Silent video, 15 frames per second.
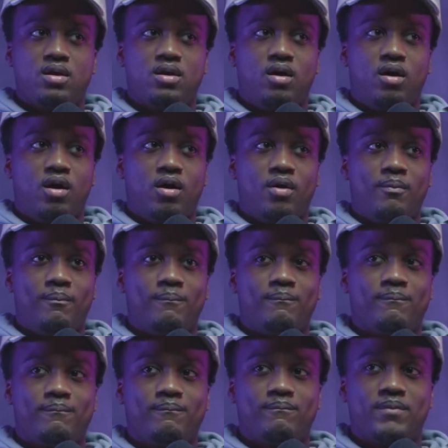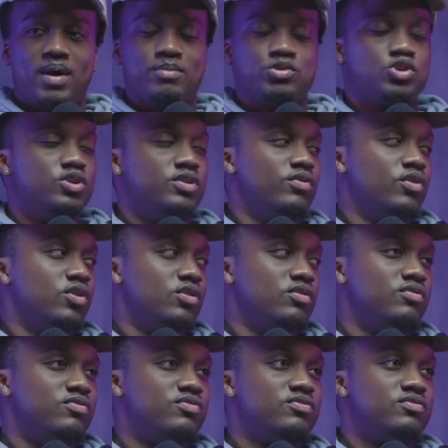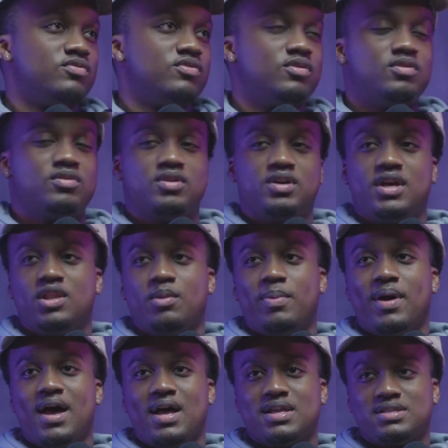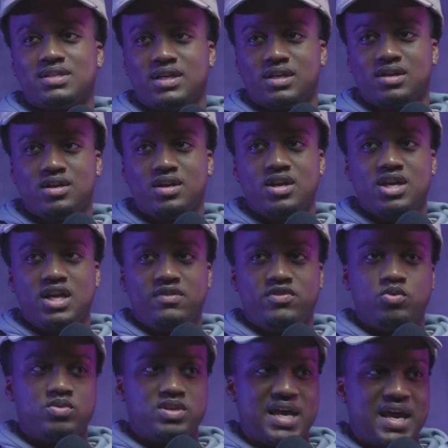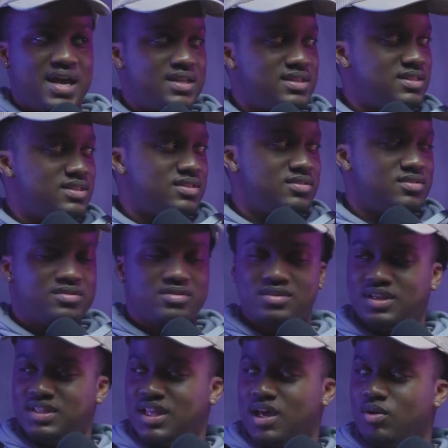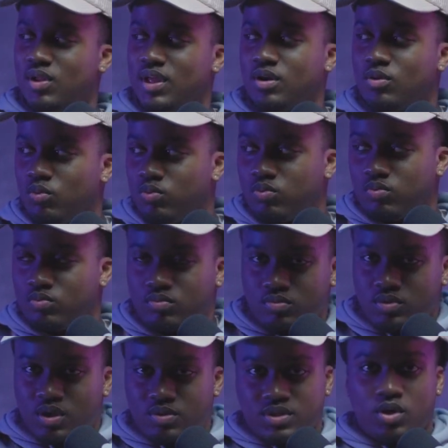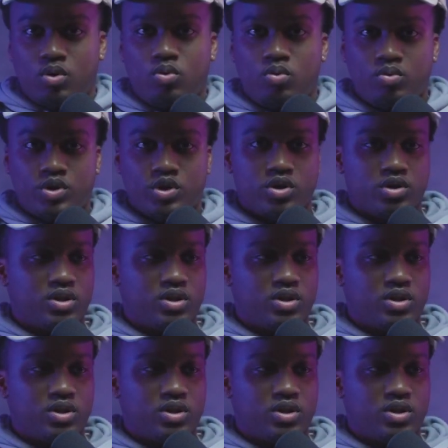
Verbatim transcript: Um, I'm sure you've heard of in the past, like if you danced like that, like I was like, oh, you're